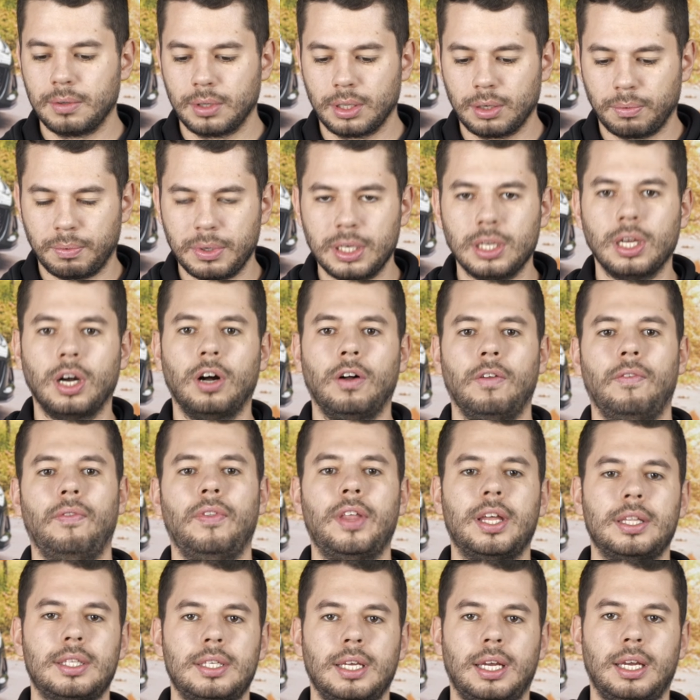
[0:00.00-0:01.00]
we know
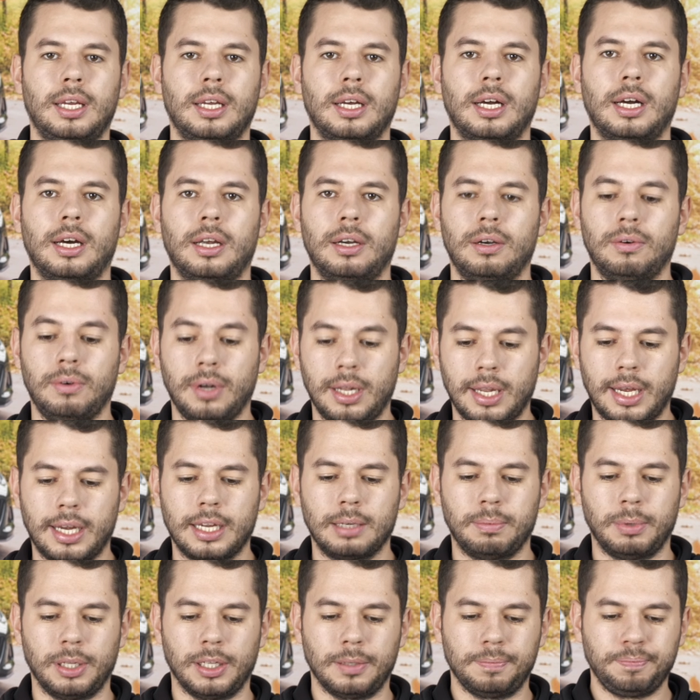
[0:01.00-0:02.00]
that they are
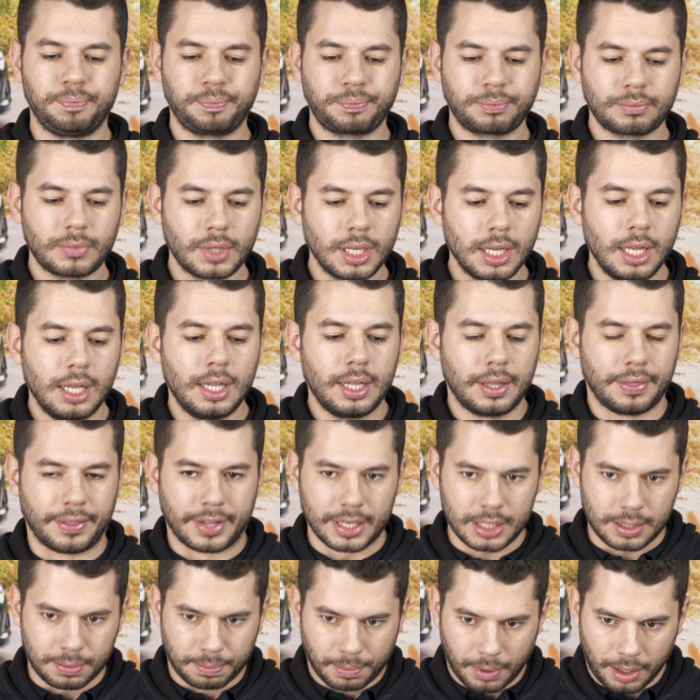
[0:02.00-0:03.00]
reliable.
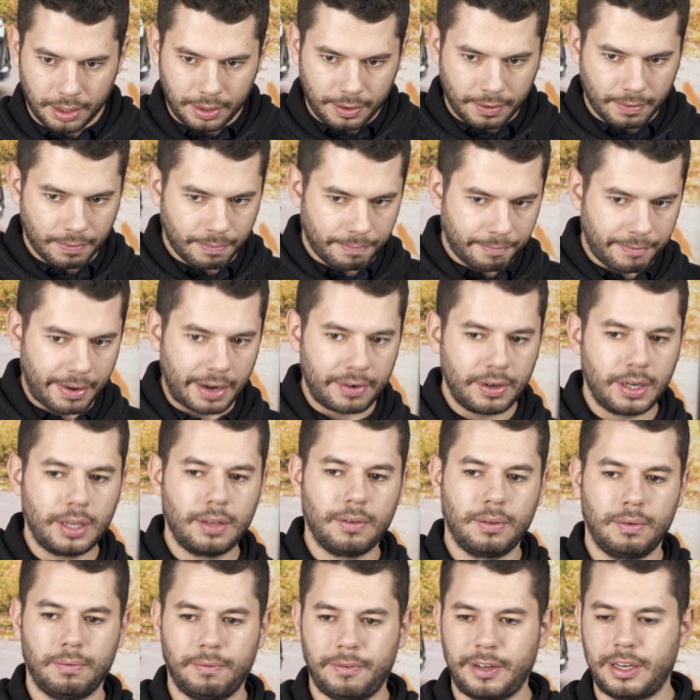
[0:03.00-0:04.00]
There's one
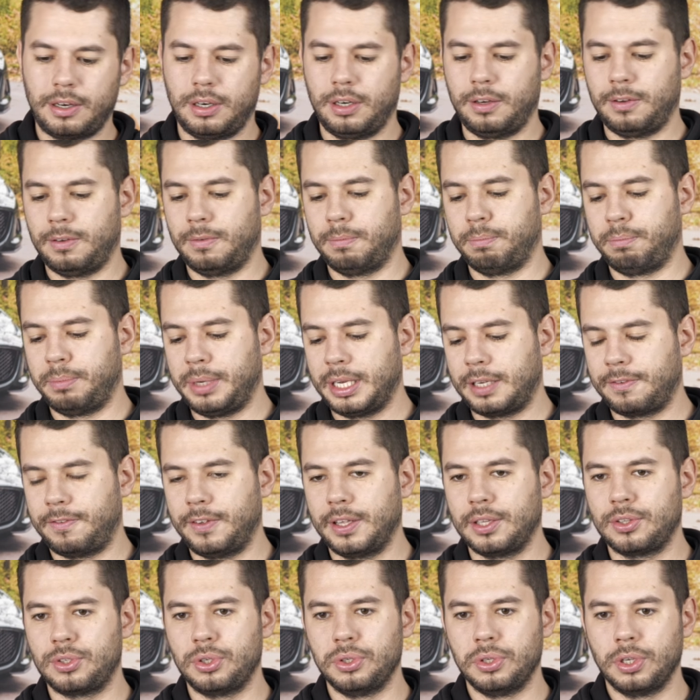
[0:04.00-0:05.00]
very big
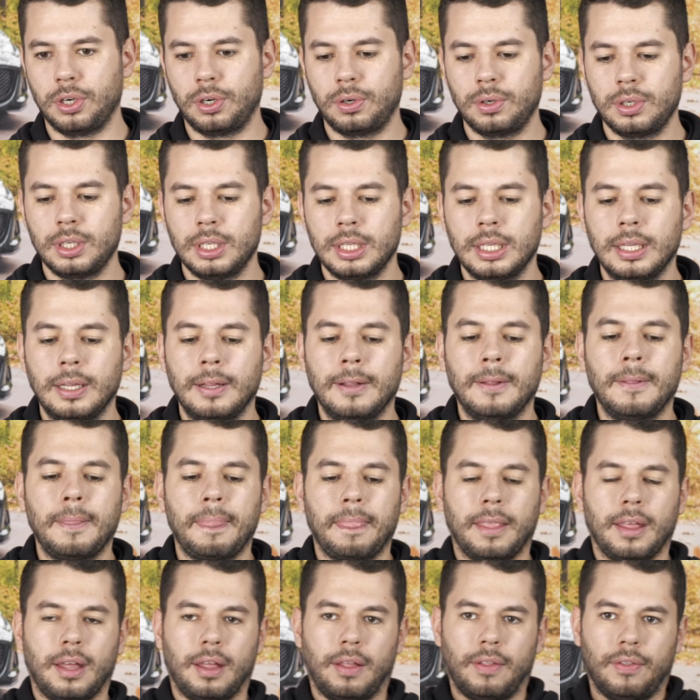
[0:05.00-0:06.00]
thing to know.
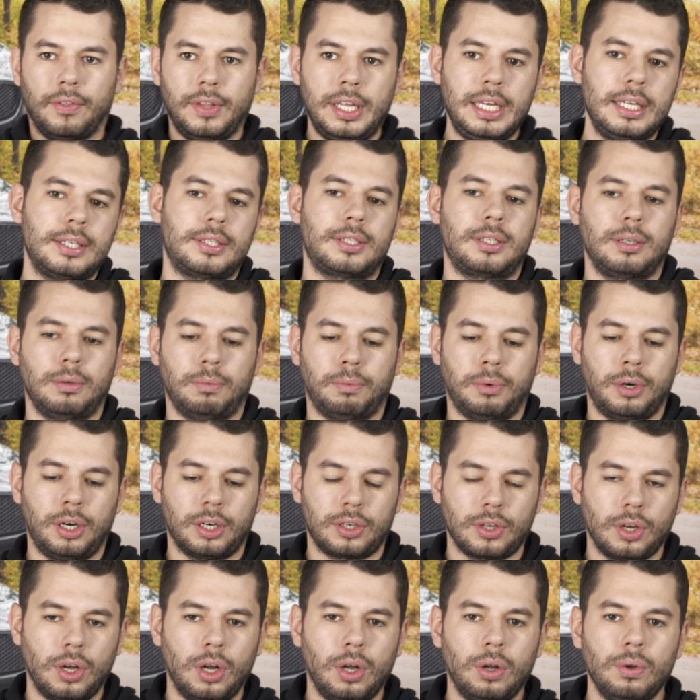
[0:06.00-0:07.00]
These
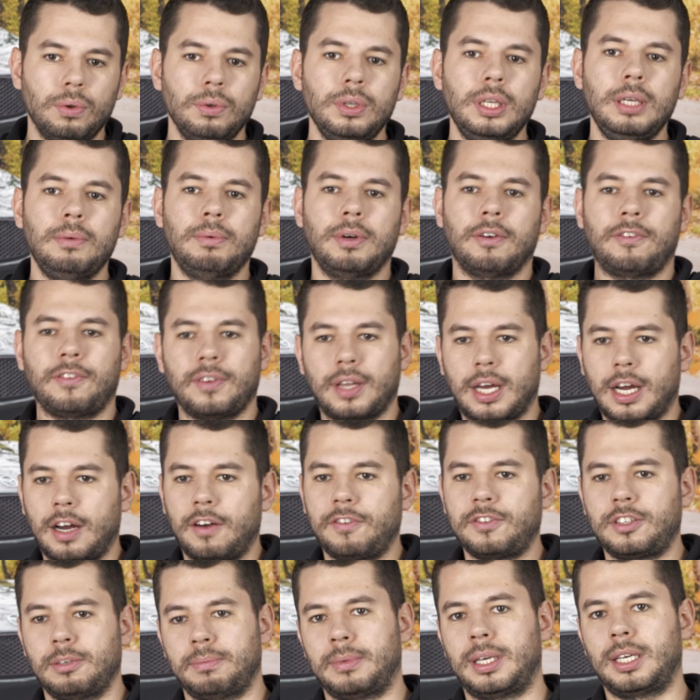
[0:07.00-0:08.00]
work only with an
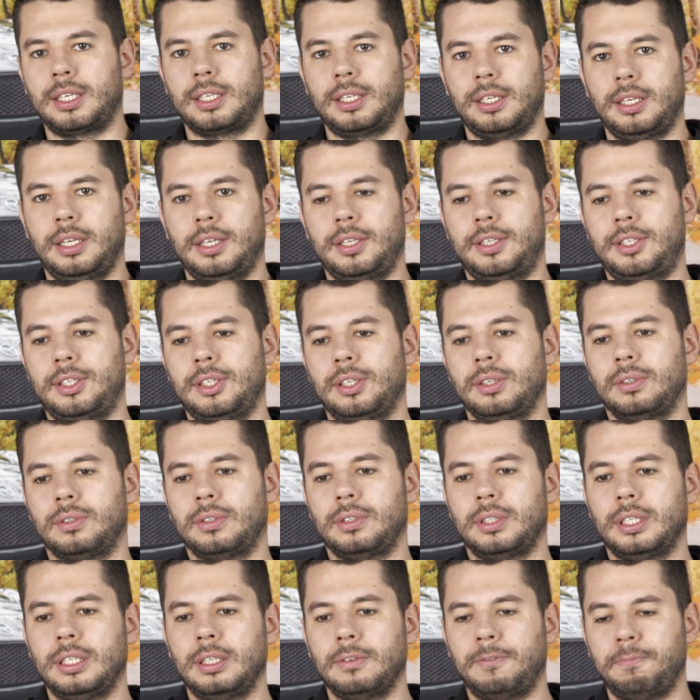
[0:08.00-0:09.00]
aftermarket
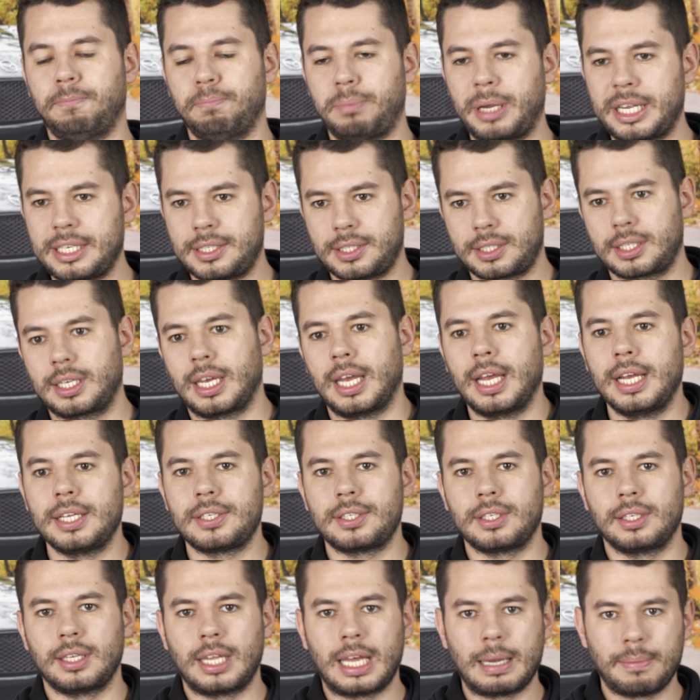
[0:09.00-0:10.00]
ECU, in the best
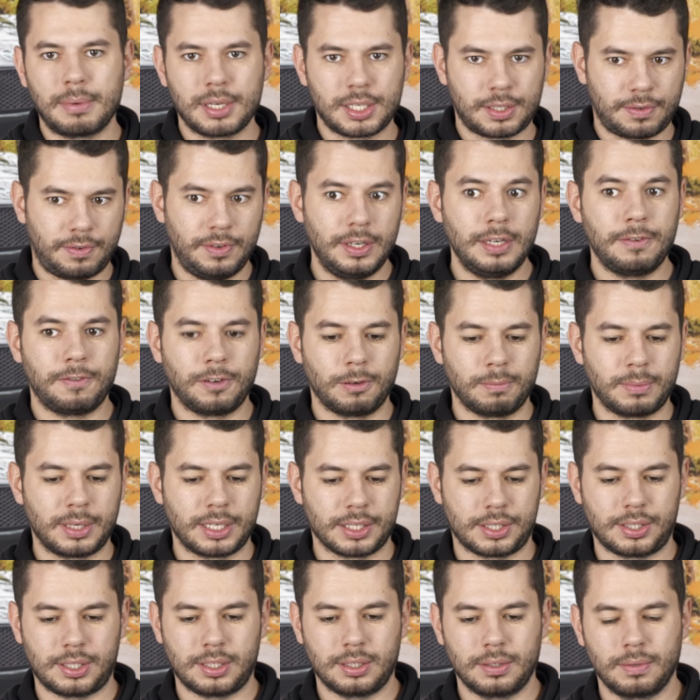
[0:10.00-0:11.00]
case an MS3 from
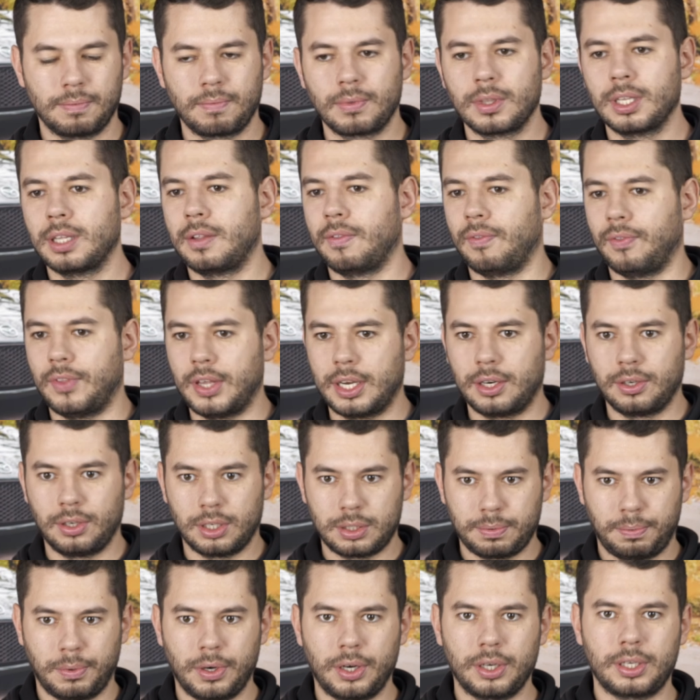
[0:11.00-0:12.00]
us. They are
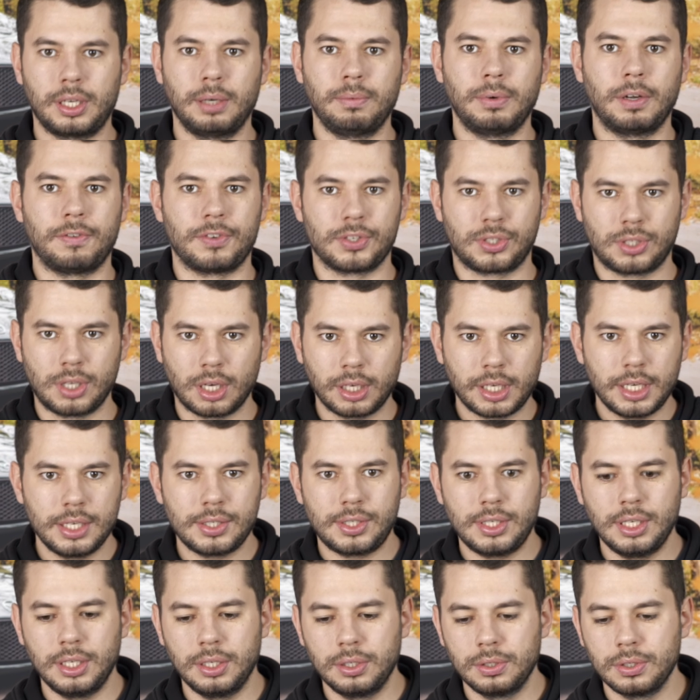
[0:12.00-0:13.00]
not working with a stock
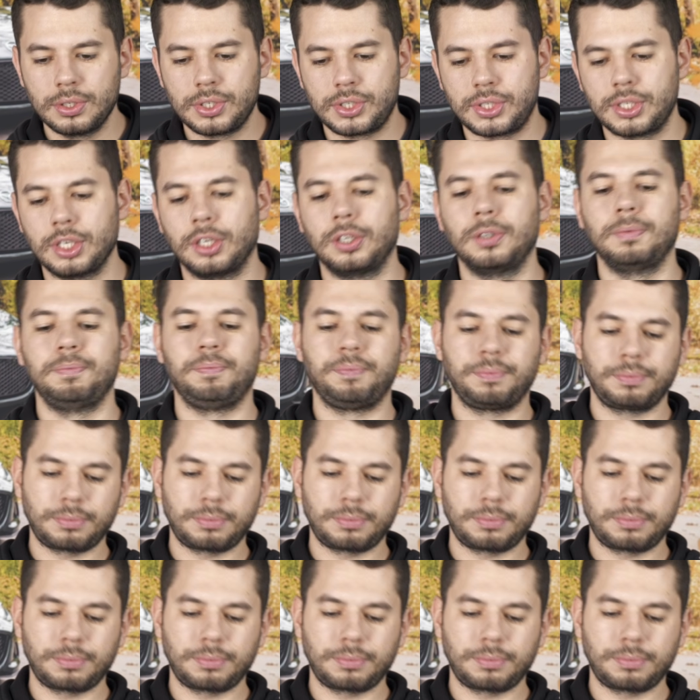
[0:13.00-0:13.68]
ECU, so